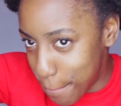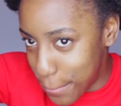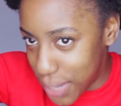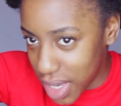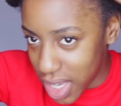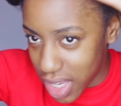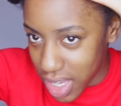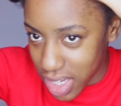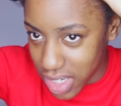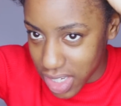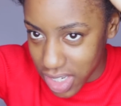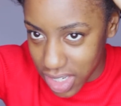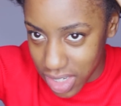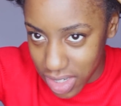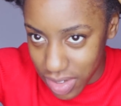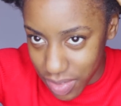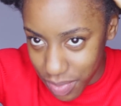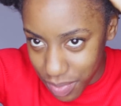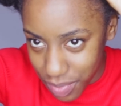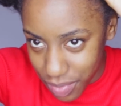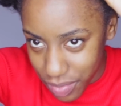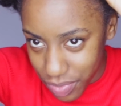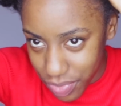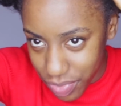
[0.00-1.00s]

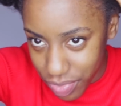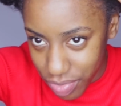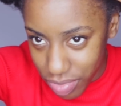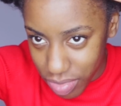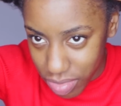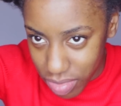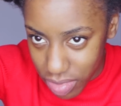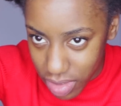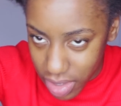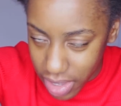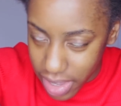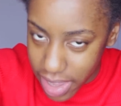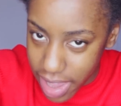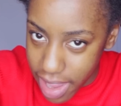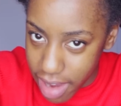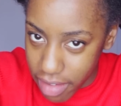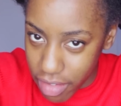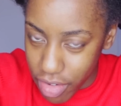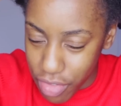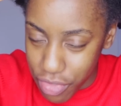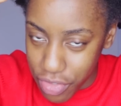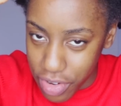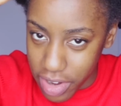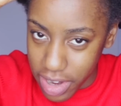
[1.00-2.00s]
burden
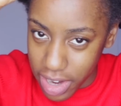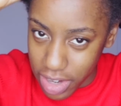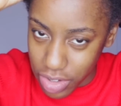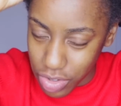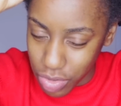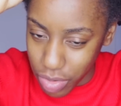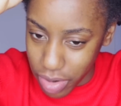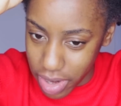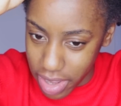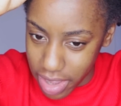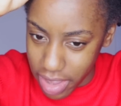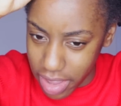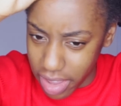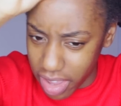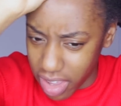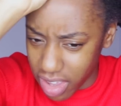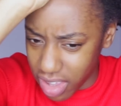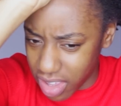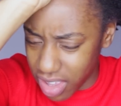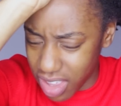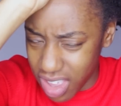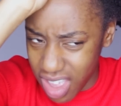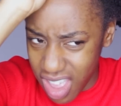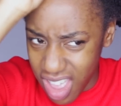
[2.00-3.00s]
caring for natural hair?
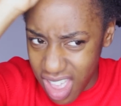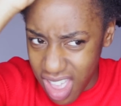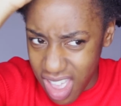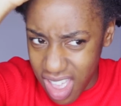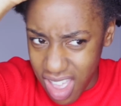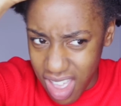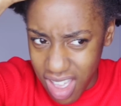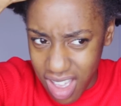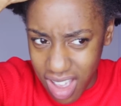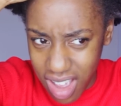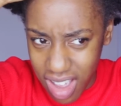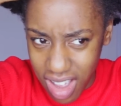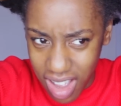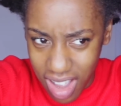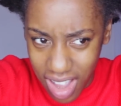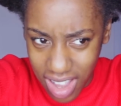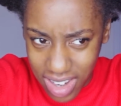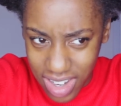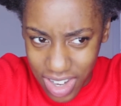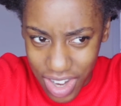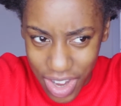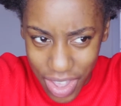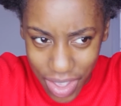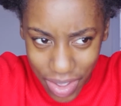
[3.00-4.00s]

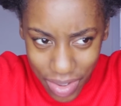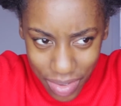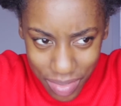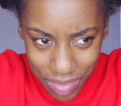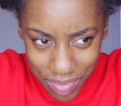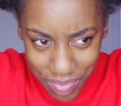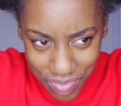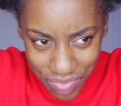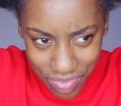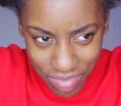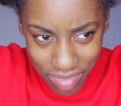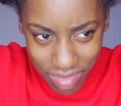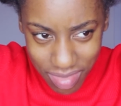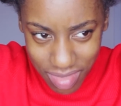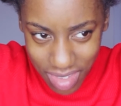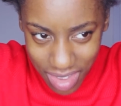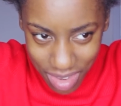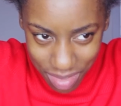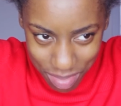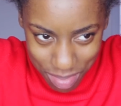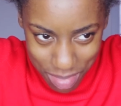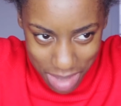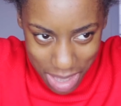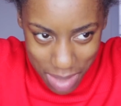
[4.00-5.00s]
I don't know.
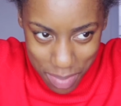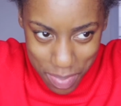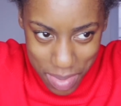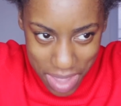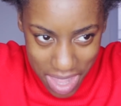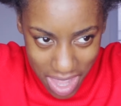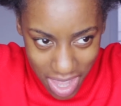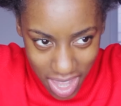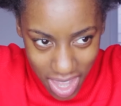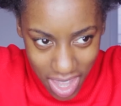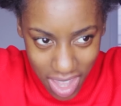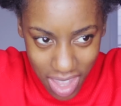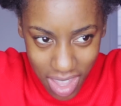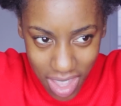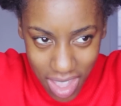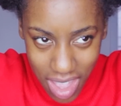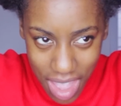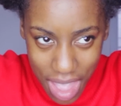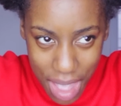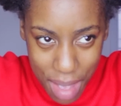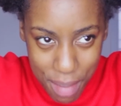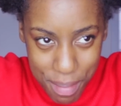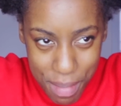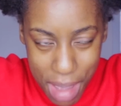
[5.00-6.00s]
Maybe
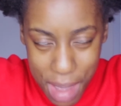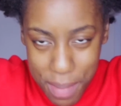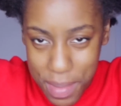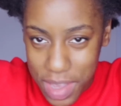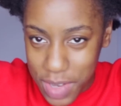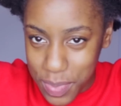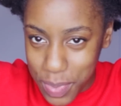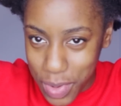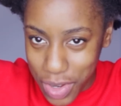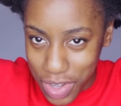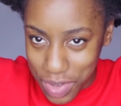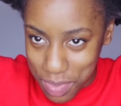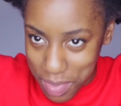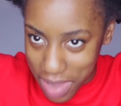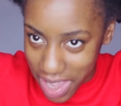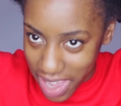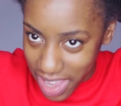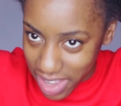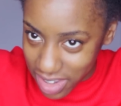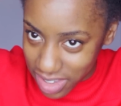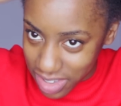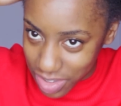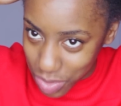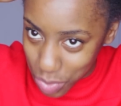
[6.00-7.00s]
it's because my
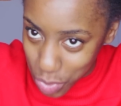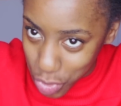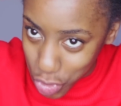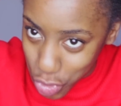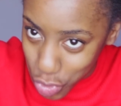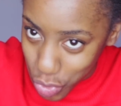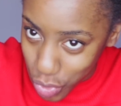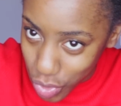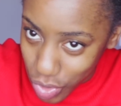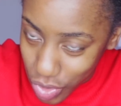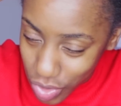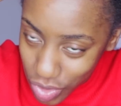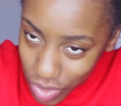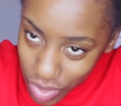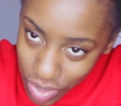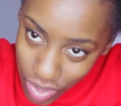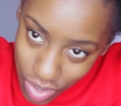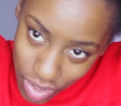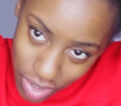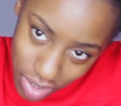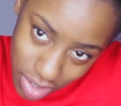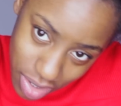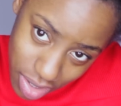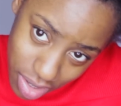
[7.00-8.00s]
hair's still short,
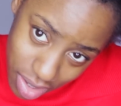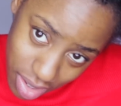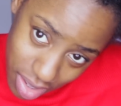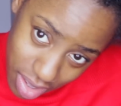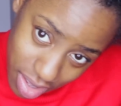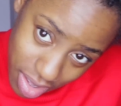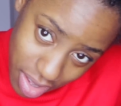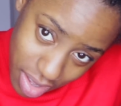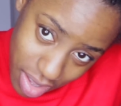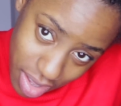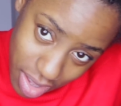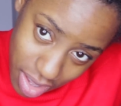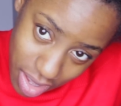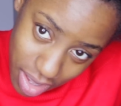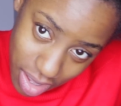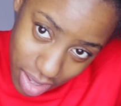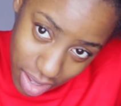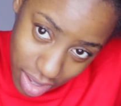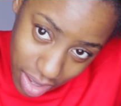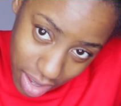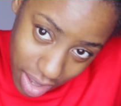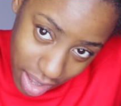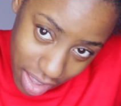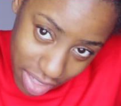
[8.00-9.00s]

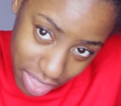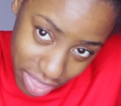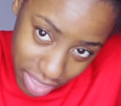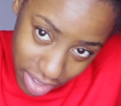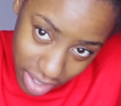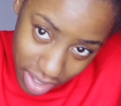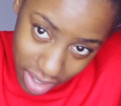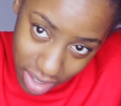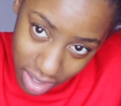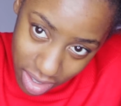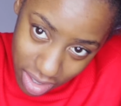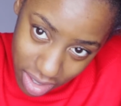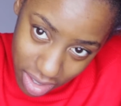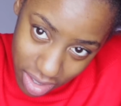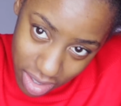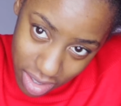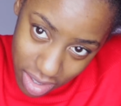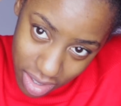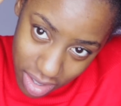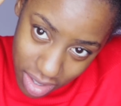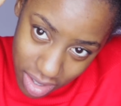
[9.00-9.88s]
I think.